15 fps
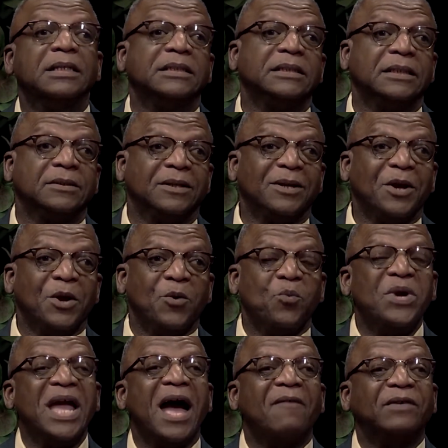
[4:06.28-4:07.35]
Listen,
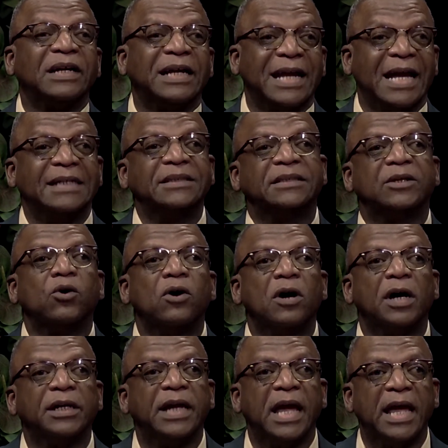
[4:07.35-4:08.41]
we have a guest
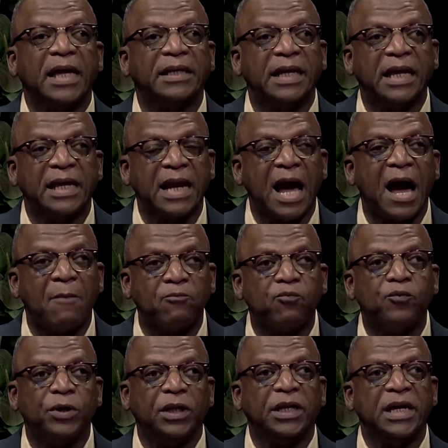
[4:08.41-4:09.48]
on, and
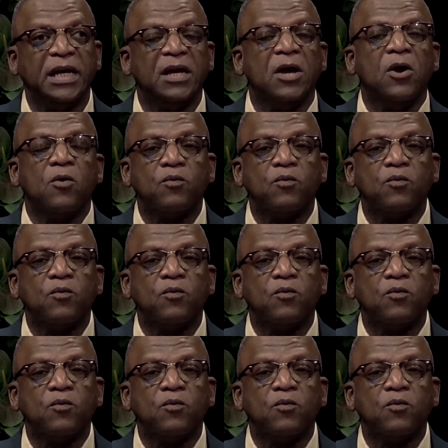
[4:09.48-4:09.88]
I'm really,